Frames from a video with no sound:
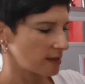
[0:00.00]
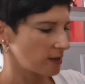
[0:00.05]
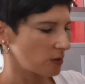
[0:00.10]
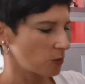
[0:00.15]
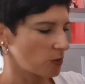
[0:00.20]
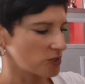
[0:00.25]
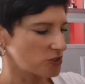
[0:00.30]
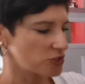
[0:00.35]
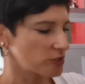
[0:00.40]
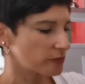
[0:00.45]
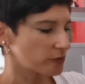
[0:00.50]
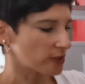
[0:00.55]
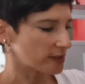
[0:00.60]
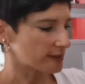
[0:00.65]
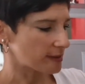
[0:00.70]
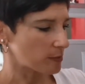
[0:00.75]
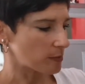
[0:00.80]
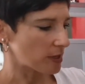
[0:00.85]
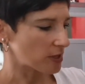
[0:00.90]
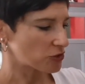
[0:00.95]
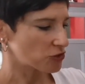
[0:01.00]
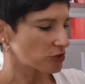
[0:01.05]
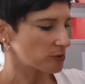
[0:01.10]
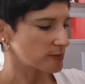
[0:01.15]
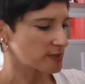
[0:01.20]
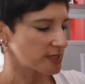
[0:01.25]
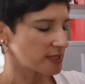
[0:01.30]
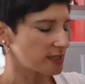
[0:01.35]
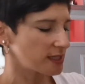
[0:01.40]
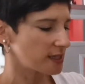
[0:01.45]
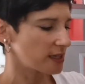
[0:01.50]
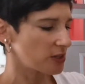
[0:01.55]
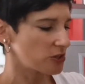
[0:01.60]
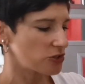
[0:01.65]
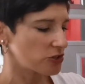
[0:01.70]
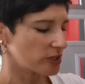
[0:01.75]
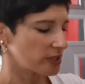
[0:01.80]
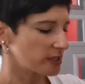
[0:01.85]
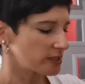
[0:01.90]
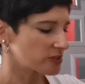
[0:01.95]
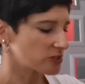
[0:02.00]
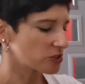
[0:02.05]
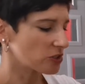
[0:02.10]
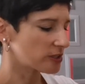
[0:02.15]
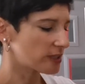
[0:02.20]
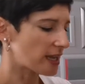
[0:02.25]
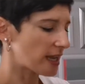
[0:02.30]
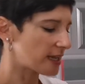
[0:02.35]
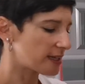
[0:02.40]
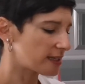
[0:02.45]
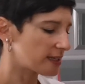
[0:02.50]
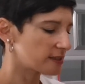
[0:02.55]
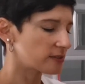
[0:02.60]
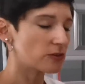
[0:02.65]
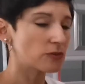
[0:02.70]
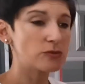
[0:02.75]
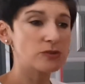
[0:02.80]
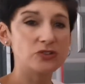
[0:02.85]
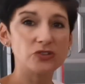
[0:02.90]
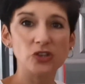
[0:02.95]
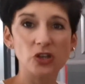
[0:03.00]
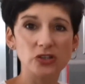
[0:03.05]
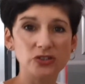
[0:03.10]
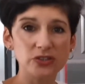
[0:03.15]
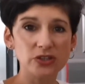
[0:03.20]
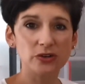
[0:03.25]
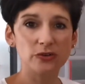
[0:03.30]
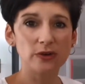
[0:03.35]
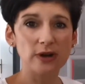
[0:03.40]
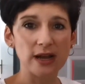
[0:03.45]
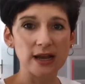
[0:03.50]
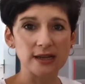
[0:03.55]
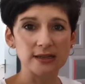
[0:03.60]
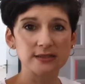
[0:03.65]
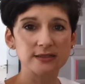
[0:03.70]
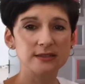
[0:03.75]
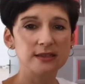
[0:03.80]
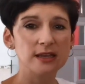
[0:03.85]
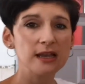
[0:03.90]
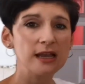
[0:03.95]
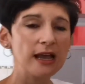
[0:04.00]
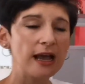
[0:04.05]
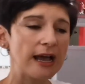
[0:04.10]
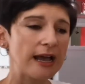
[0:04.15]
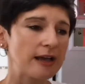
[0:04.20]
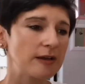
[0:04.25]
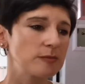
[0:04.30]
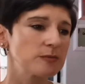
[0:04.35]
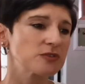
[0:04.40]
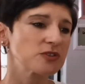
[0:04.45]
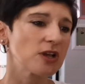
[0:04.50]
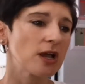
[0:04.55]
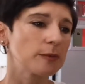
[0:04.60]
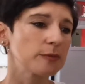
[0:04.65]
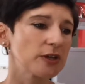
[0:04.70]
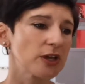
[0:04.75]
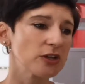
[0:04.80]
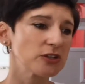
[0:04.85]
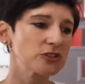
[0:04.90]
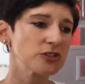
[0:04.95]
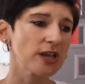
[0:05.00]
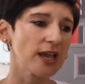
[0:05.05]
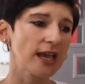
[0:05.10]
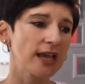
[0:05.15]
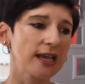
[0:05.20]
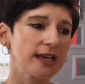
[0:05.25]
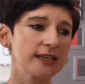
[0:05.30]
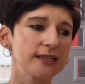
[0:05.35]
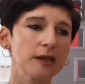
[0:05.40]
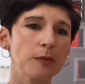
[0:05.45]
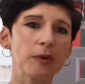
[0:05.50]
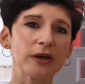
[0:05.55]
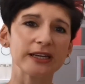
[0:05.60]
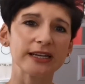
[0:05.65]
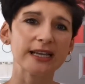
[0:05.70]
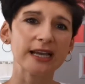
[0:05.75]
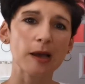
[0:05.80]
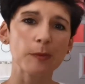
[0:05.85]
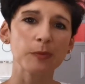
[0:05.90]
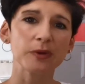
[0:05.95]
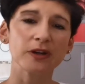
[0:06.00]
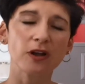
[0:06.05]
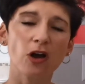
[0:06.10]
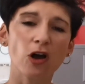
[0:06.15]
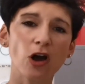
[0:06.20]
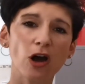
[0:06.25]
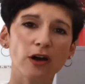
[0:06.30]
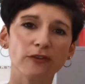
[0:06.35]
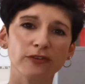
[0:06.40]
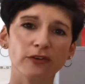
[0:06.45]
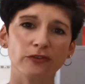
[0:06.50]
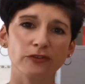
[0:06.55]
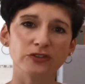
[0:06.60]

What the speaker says: Once you've got the mushrooms in here, you're going to start adding the risotto rice. So I'm going to add about 1.5 cups of